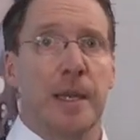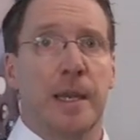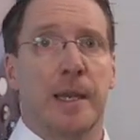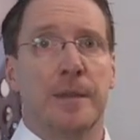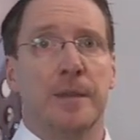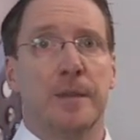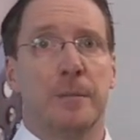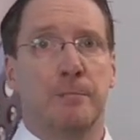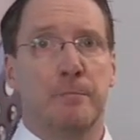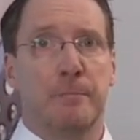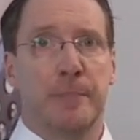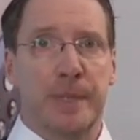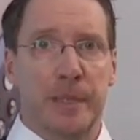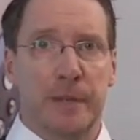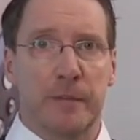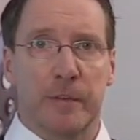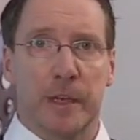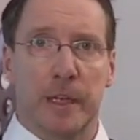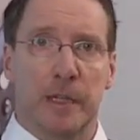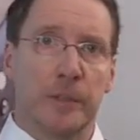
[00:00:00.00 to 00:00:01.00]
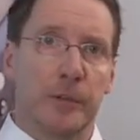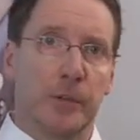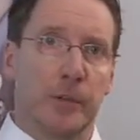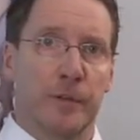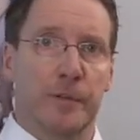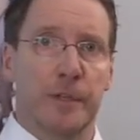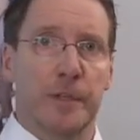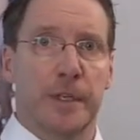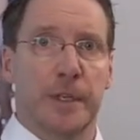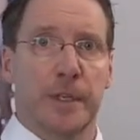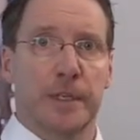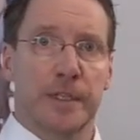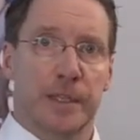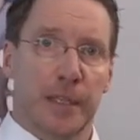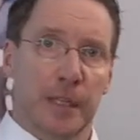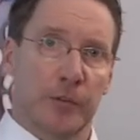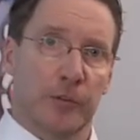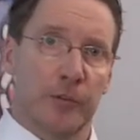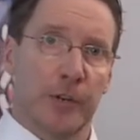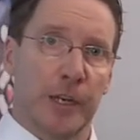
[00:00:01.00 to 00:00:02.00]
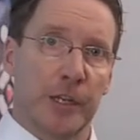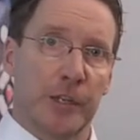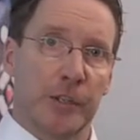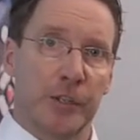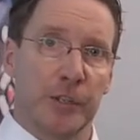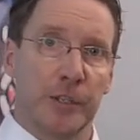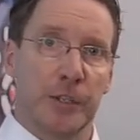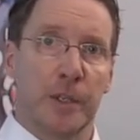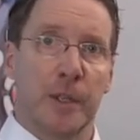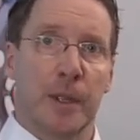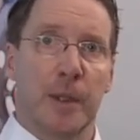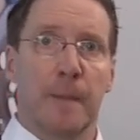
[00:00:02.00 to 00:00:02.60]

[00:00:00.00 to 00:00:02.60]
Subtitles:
and the peak value of the acceleration,